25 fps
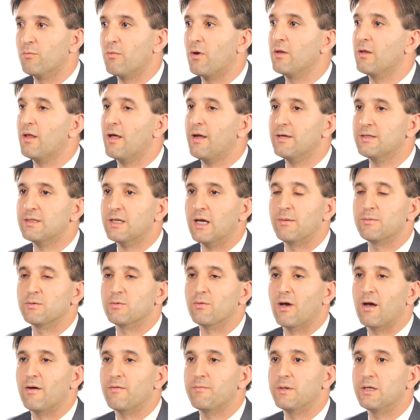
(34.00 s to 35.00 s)
A lot of times
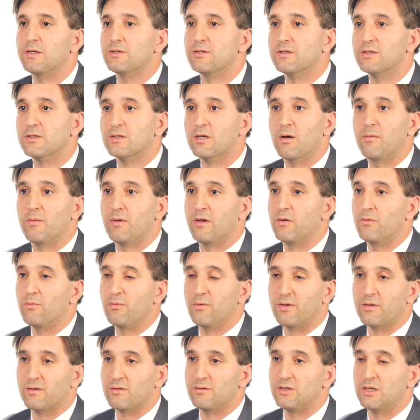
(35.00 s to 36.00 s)
we'll have patients come in
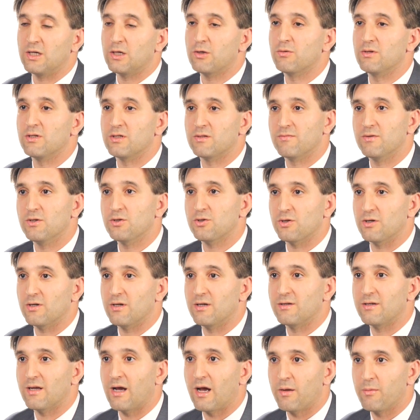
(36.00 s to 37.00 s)
with decreased
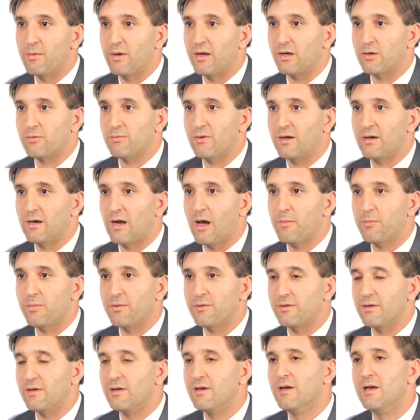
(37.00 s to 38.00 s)
vision and diabetic
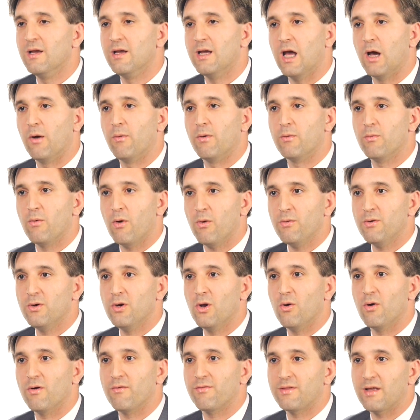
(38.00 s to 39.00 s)
retinopathy, and we won't
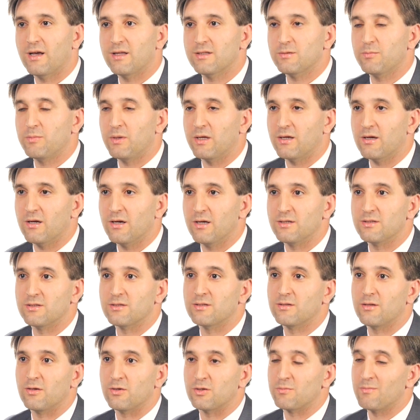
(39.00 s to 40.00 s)
know if that's
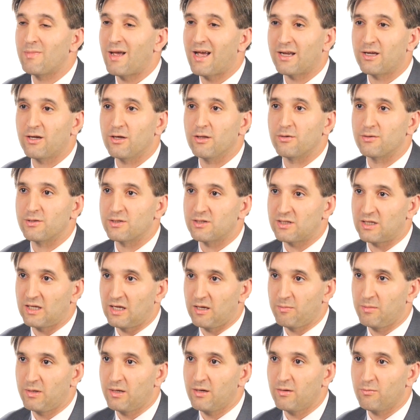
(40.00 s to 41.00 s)
because there's macular
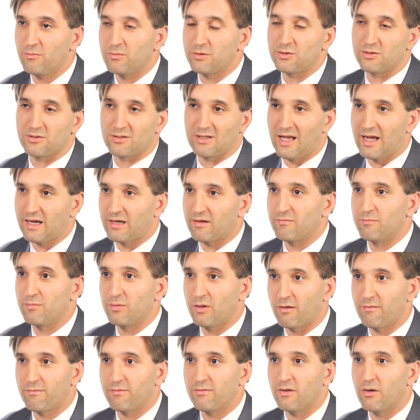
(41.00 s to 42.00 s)
ischemia, which is lack of
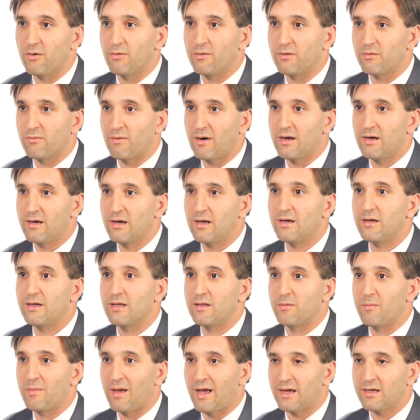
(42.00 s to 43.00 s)
blood flow in the retina,
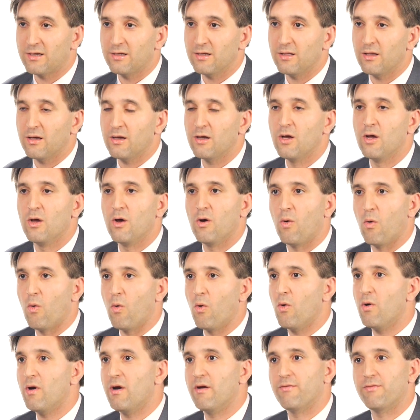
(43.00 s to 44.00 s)
in the macula,
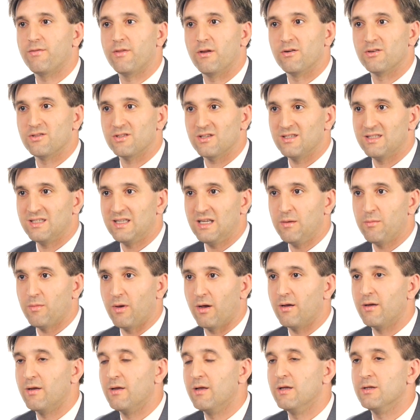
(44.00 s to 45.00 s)
or if there's
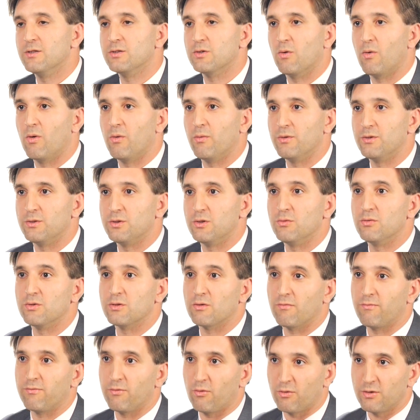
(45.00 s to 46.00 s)
edema. So what we'll do
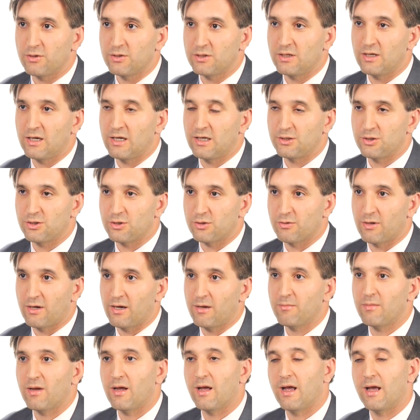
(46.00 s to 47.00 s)
is a fluorescein
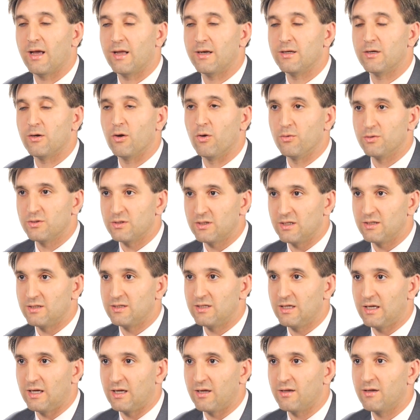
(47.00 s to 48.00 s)
angiogram and an
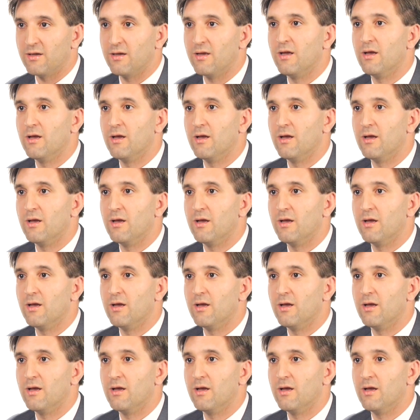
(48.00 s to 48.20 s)
OCT.